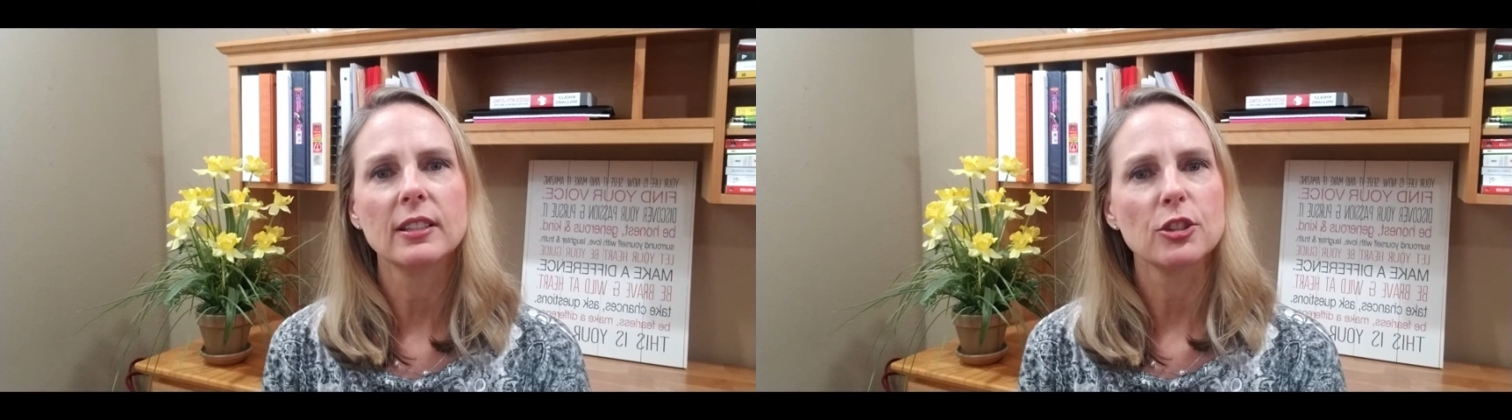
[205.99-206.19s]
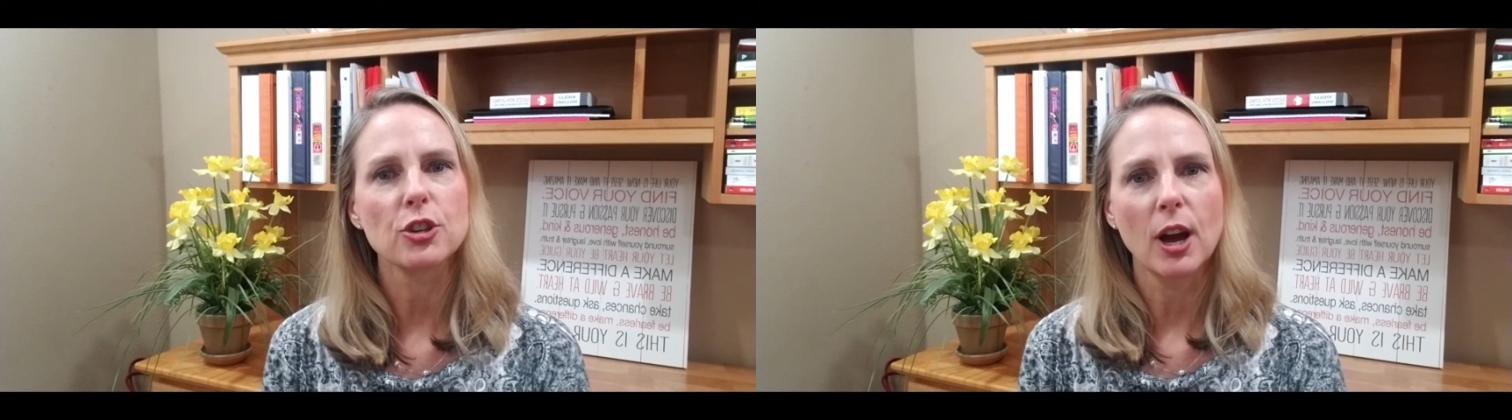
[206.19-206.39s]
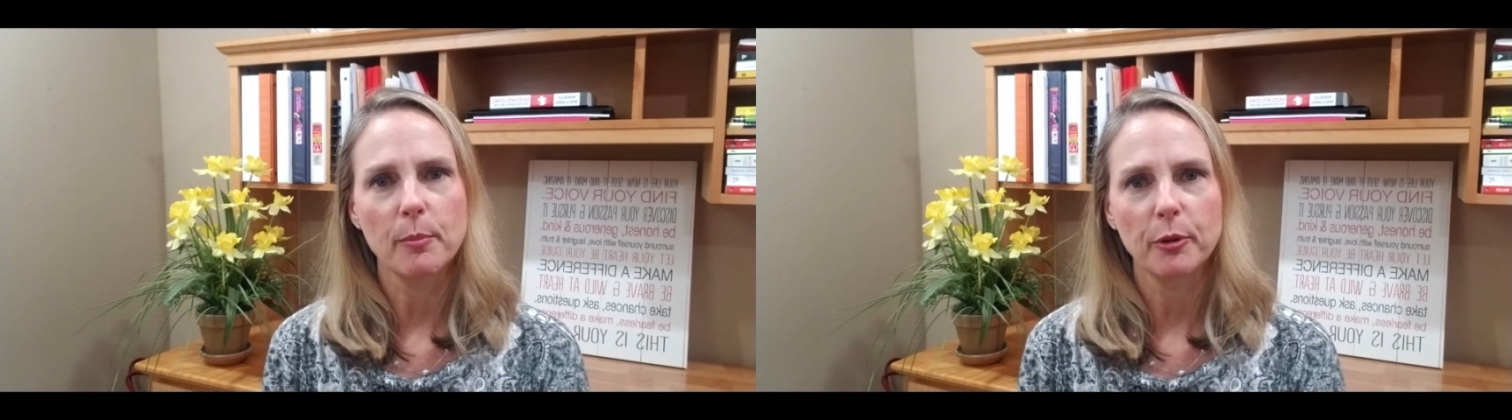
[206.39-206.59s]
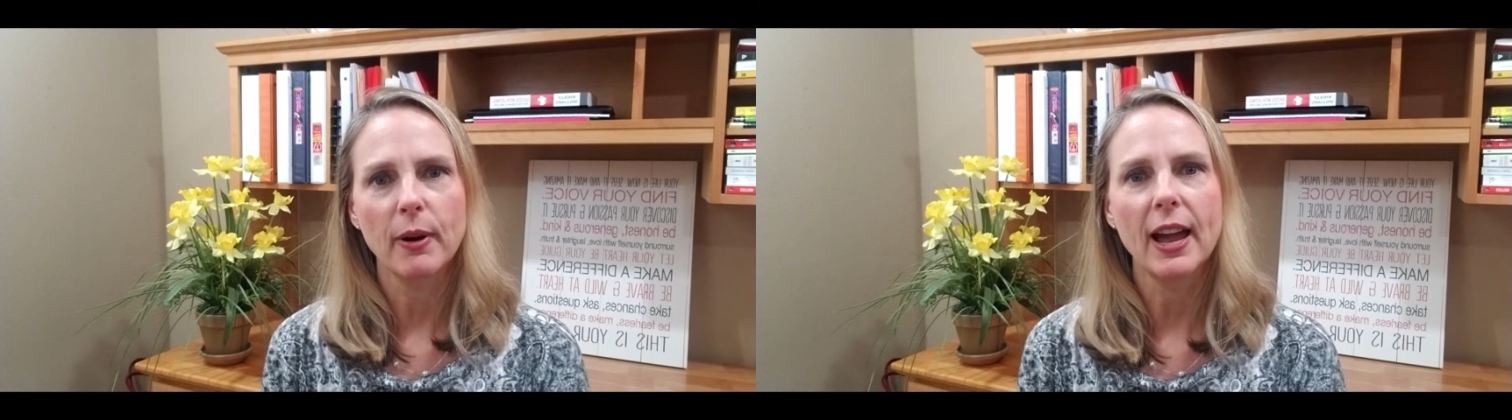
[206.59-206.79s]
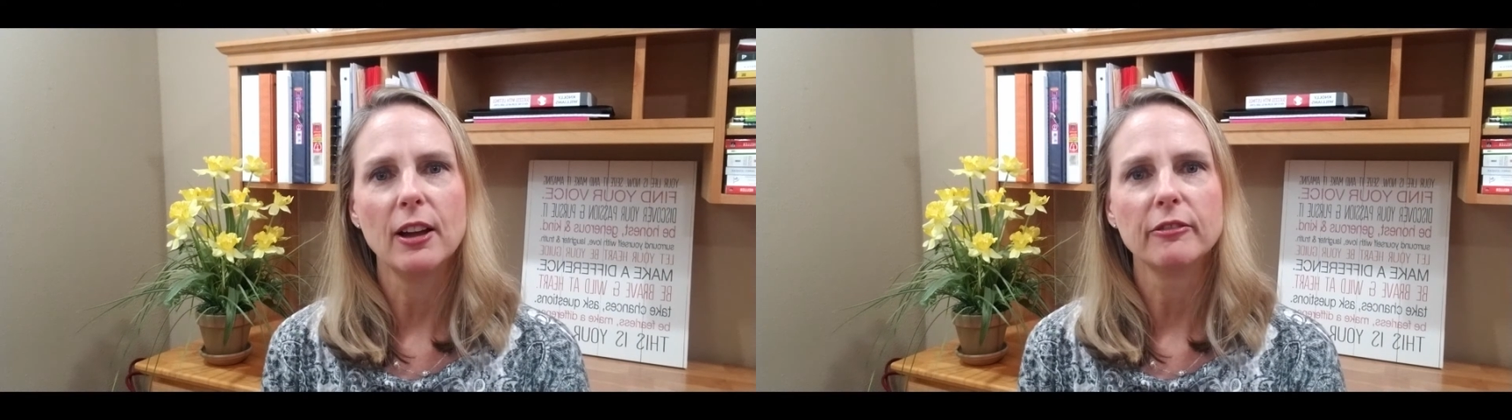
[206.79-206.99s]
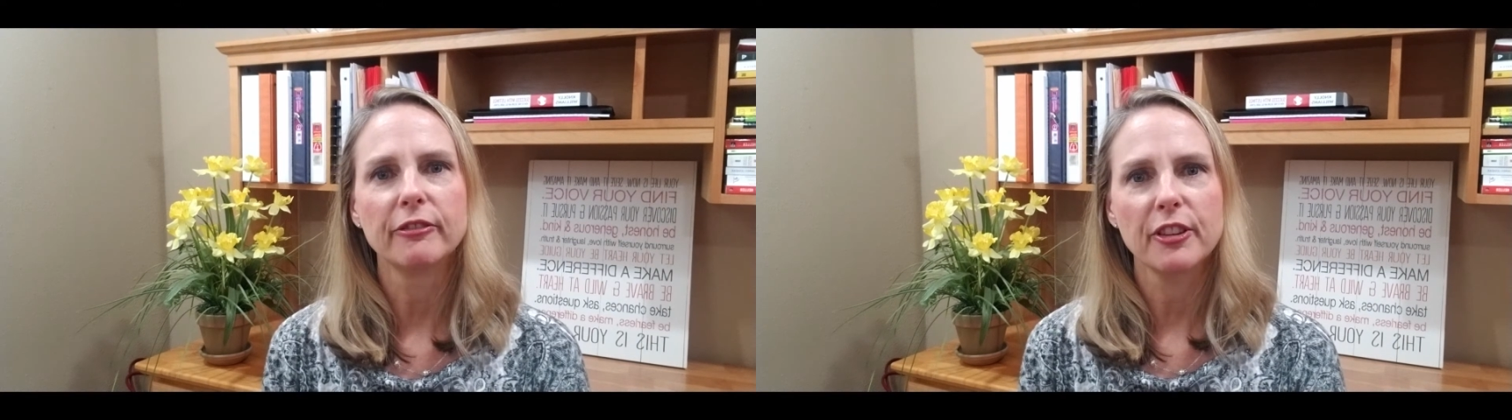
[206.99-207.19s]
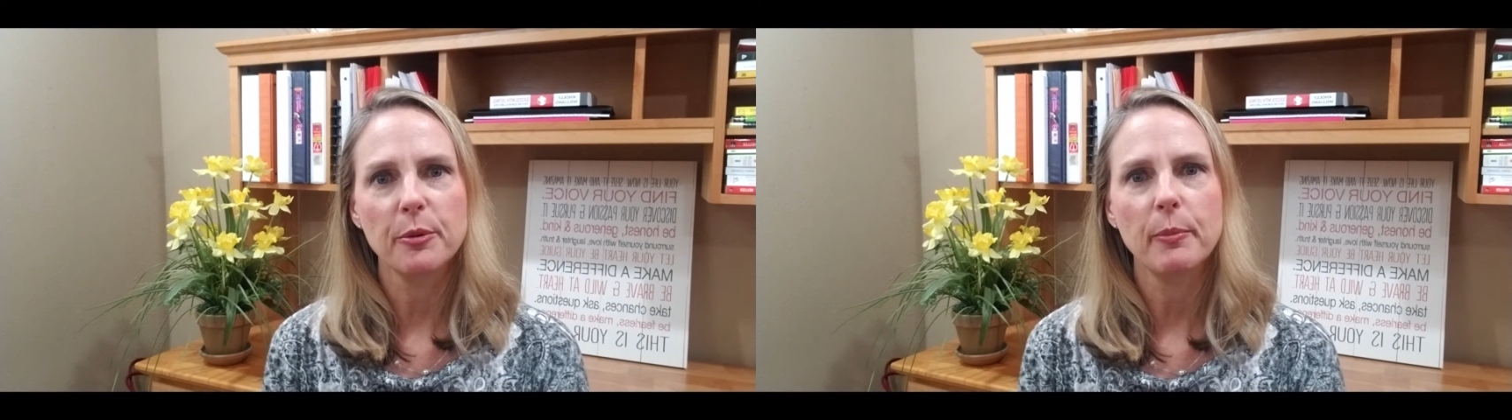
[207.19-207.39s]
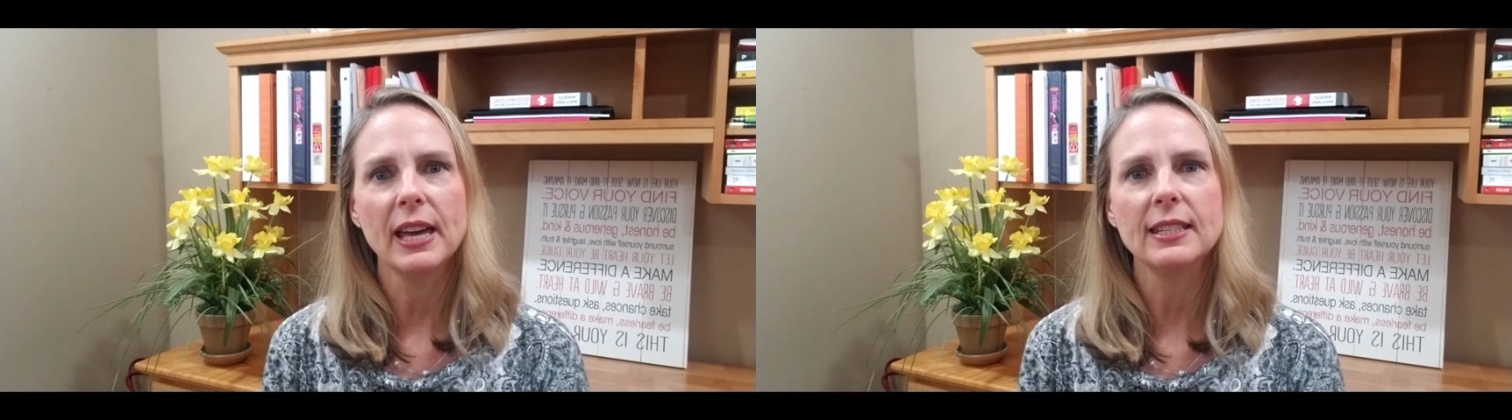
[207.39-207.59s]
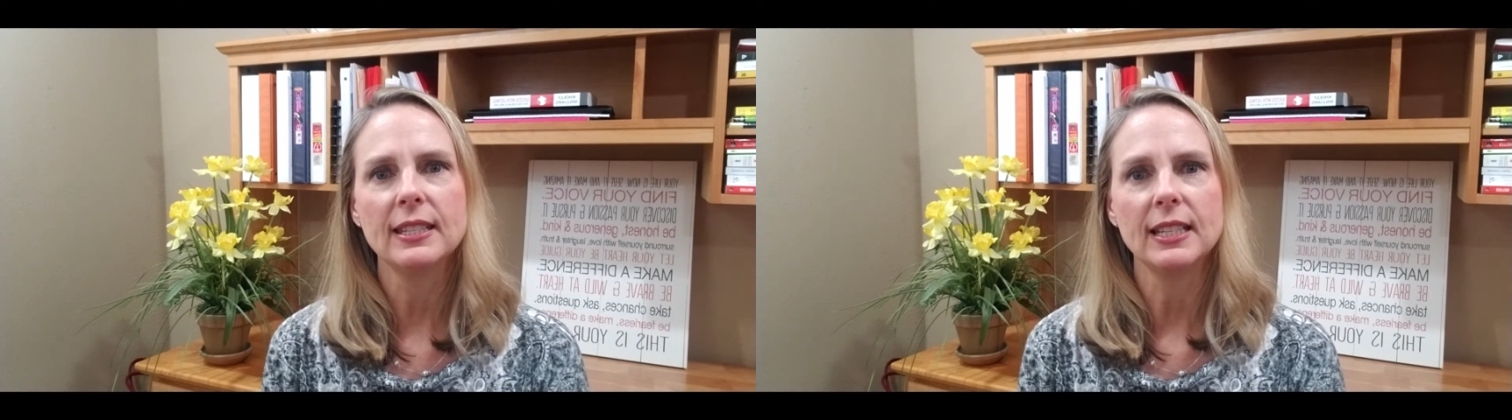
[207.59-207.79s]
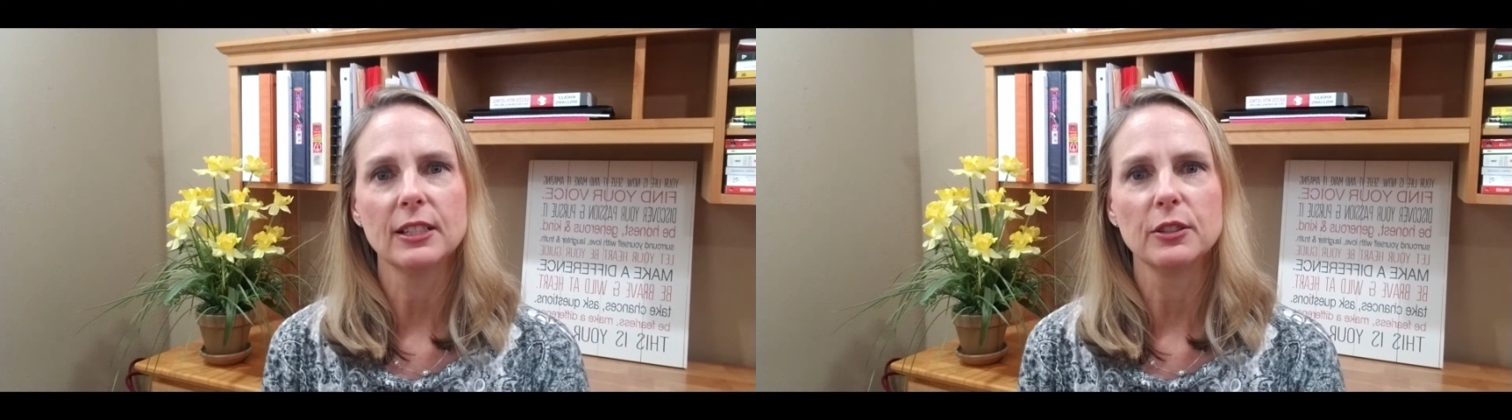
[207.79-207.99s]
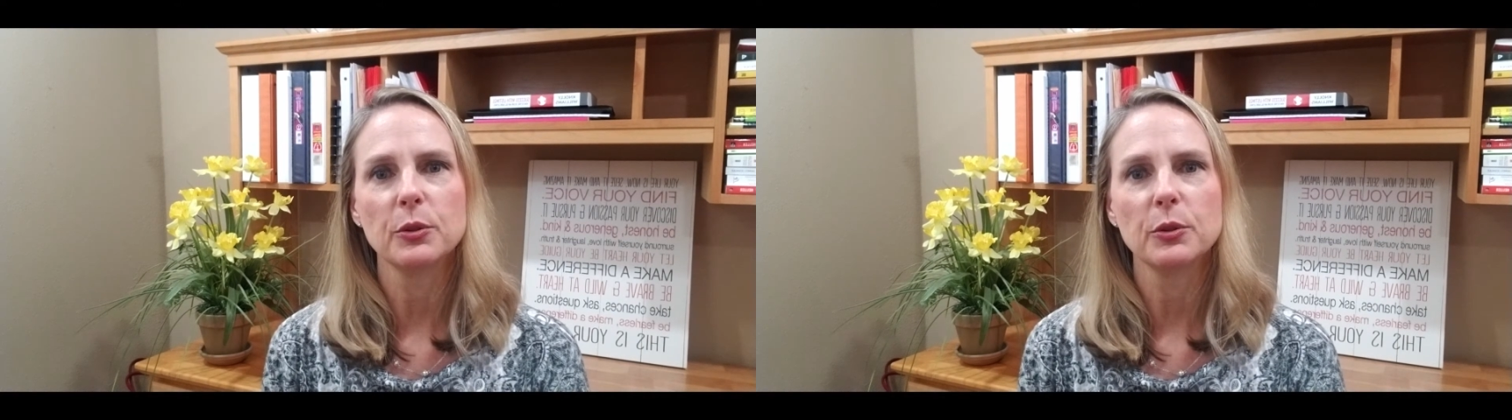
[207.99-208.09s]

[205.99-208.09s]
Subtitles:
to shop around for the best deals